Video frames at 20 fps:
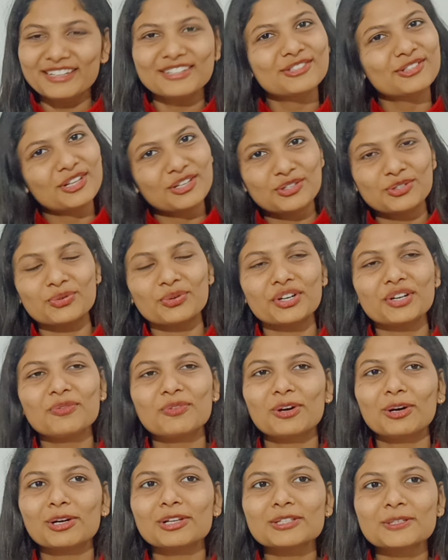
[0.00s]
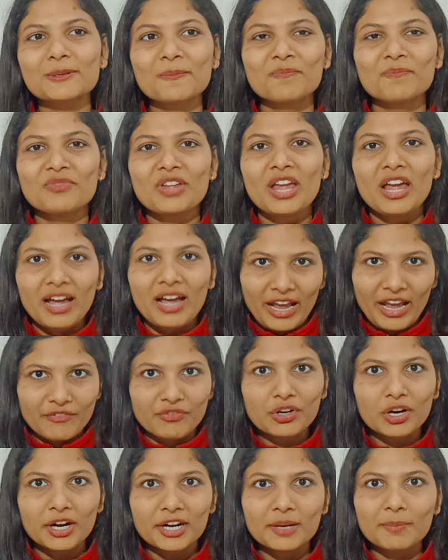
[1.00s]
So the story was, have
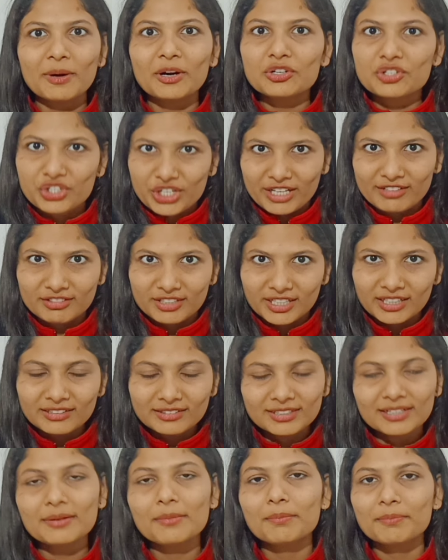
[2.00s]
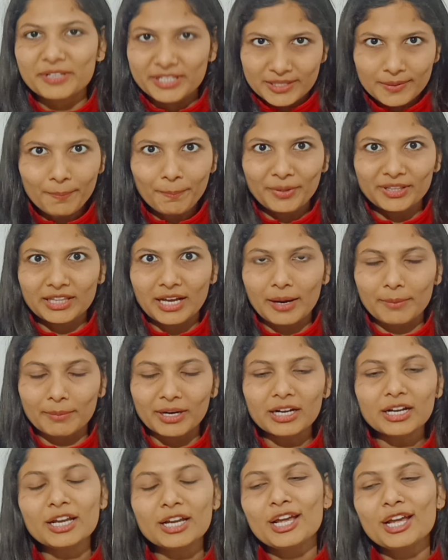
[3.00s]
you heard about Jayadratha, Bhisam
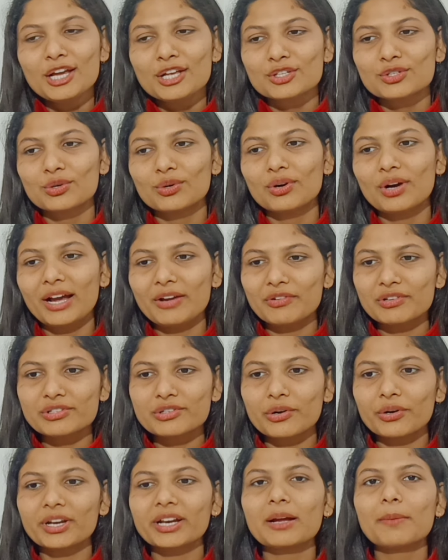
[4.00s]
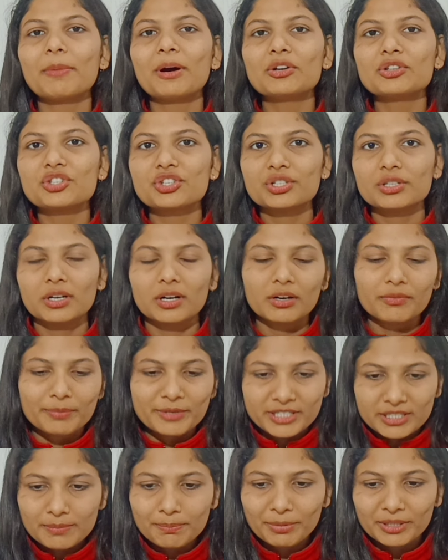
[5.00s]
Pitama? So I was talking about
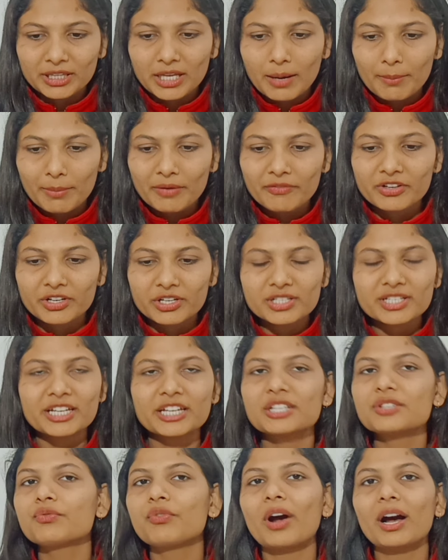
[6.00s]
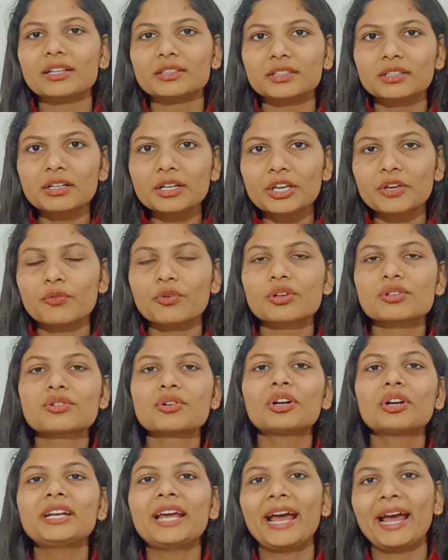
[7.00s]
Bhisam Pitama because his father, he was
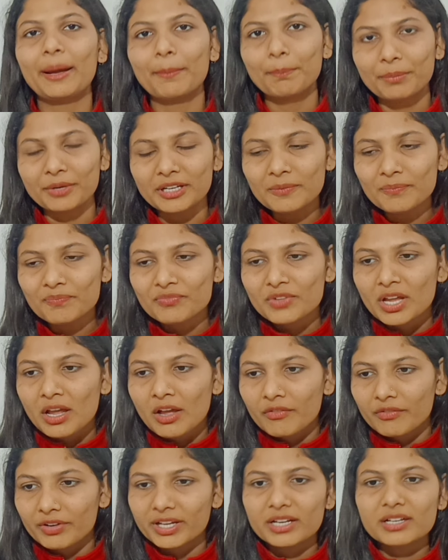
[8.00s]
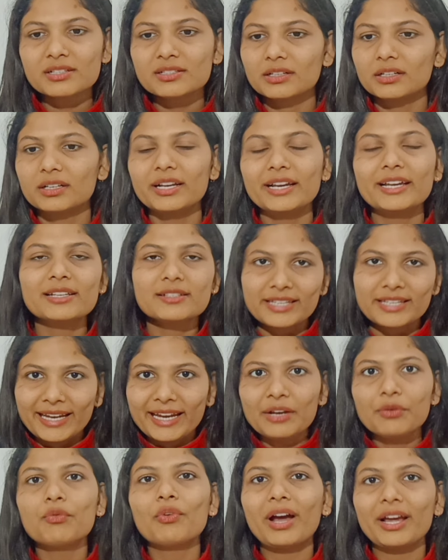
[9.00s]
not happy because his
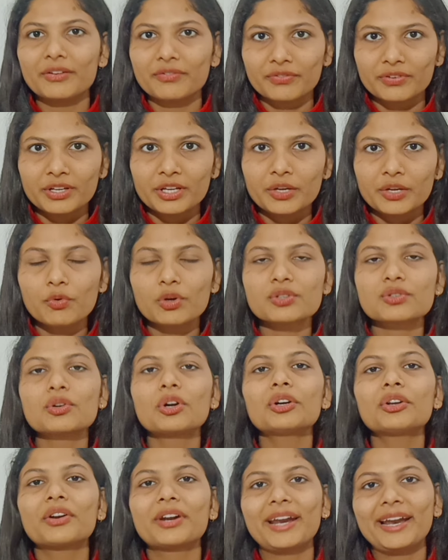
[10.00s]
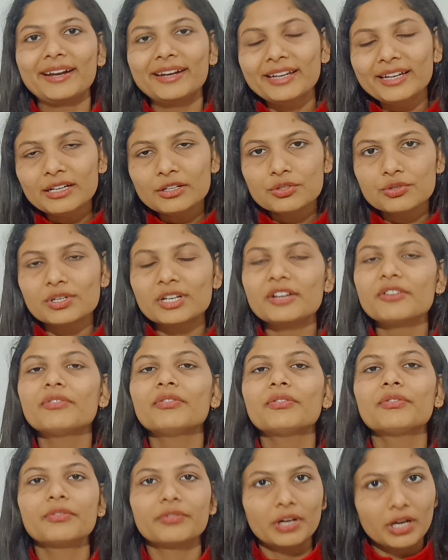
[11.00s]
second wife, he was not ready to
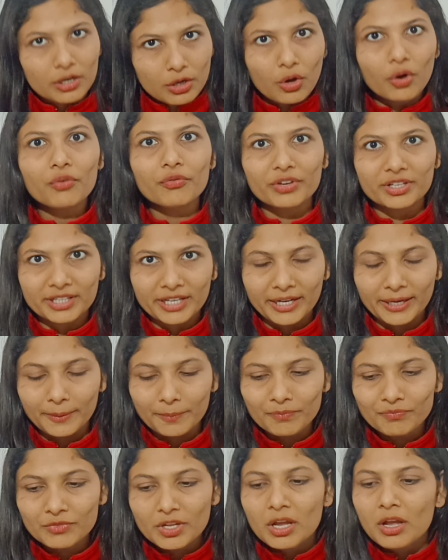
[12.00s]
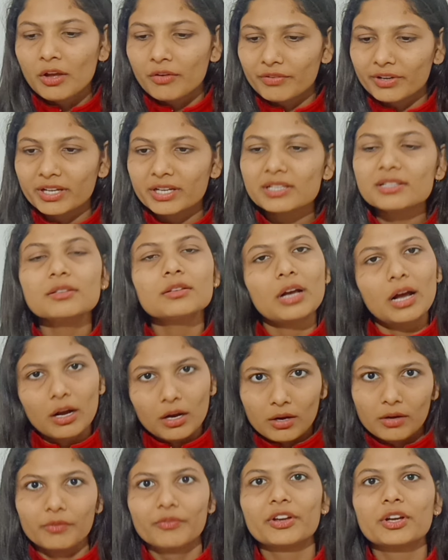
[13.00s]
live along with him because
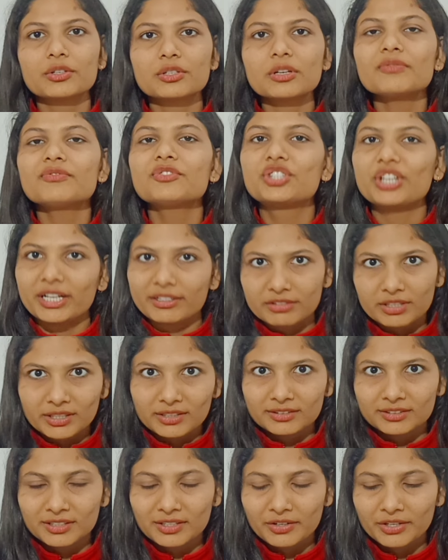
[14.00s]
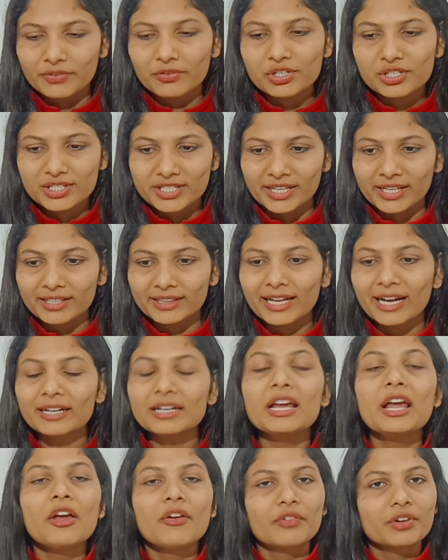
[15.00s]
of Jayadratha. He was saying
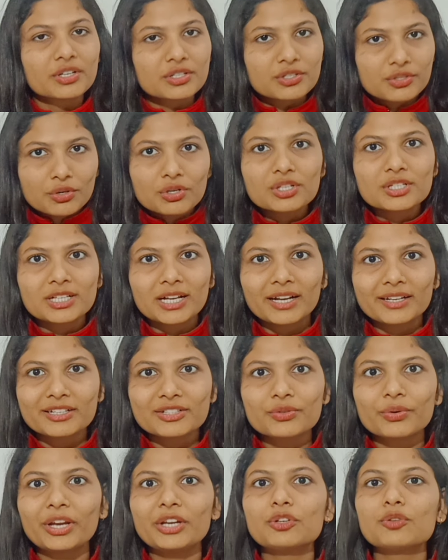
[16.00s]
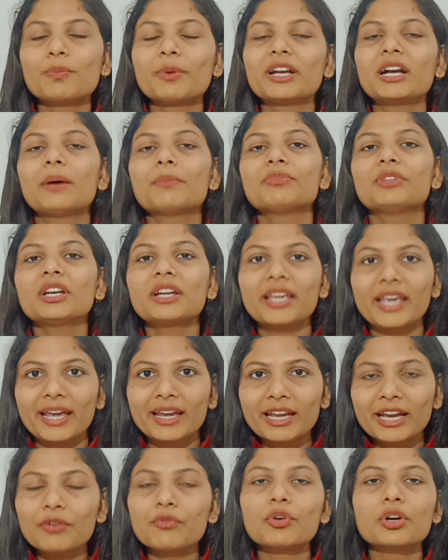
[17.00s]
that because your son is going to become the
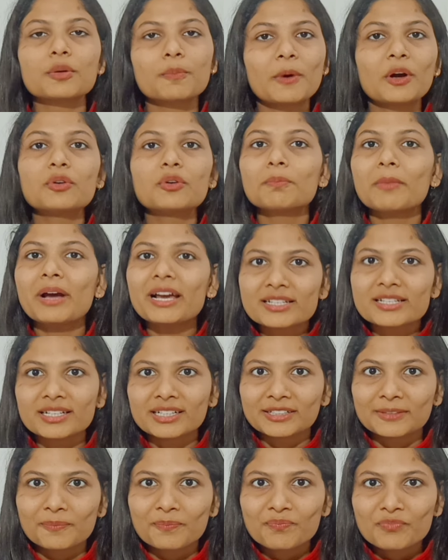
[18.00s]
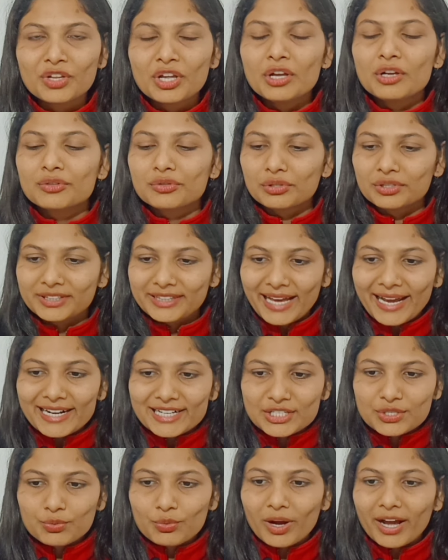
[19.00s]
king, and what about my son? So
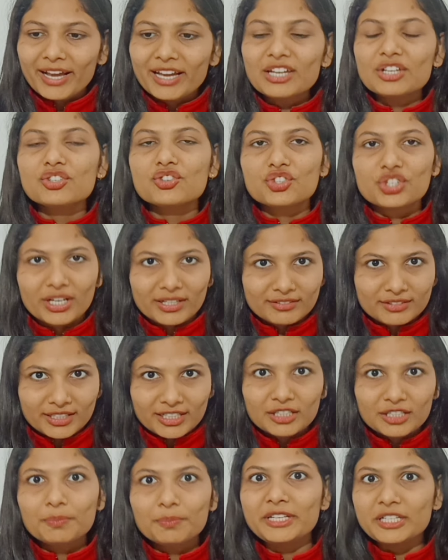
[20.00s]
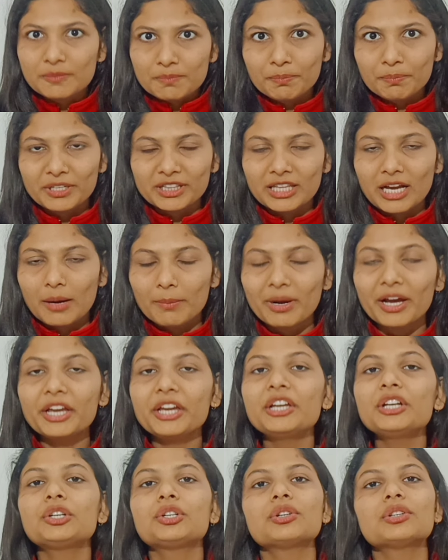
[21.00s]
that's why Jayadratha, Bhisam Pitama,
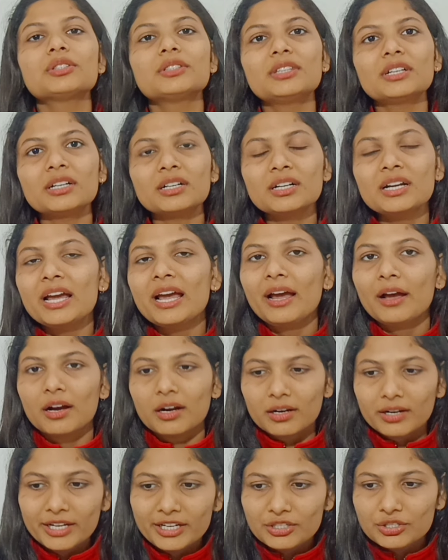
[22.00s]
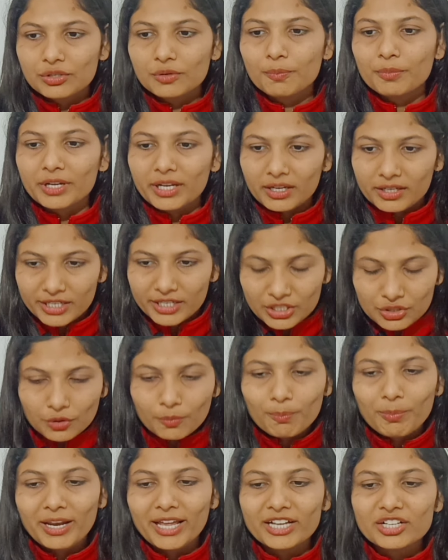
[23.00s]
he
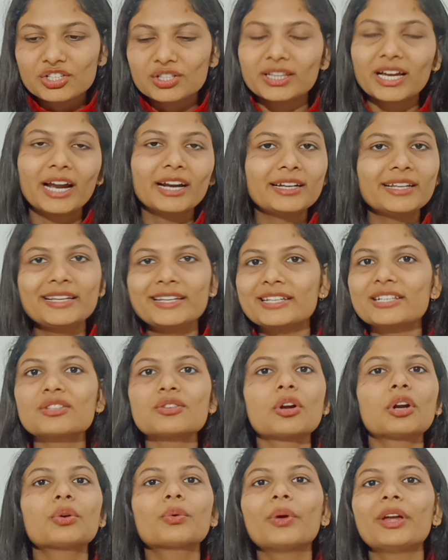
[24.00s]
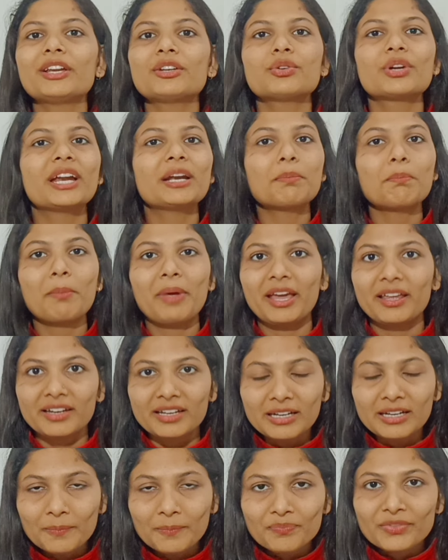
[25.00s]
took pledge that he is not going to get
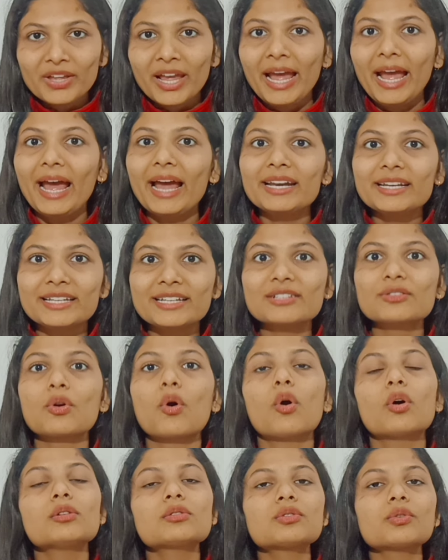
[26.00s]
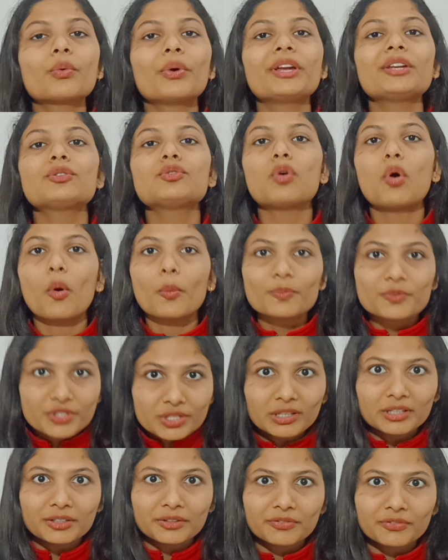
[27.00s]
married, and he is also going to
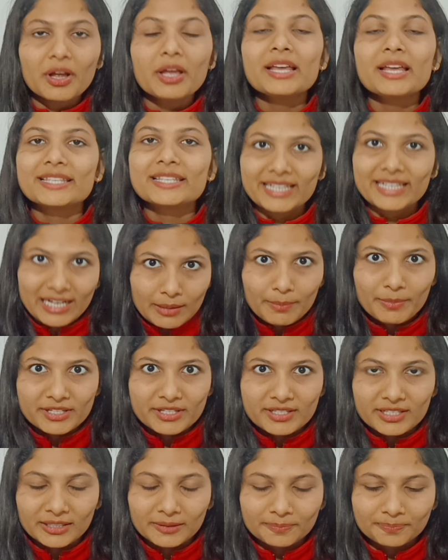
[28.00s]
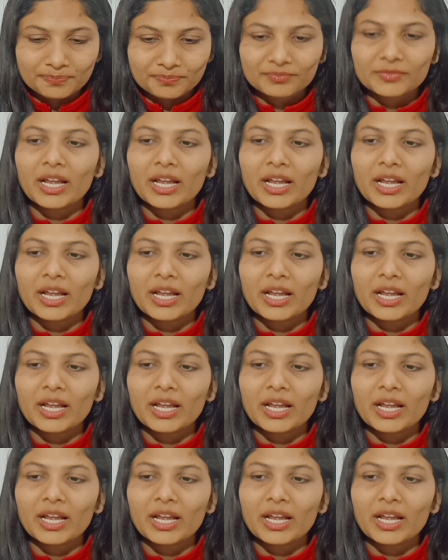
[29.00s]
observe celibacy.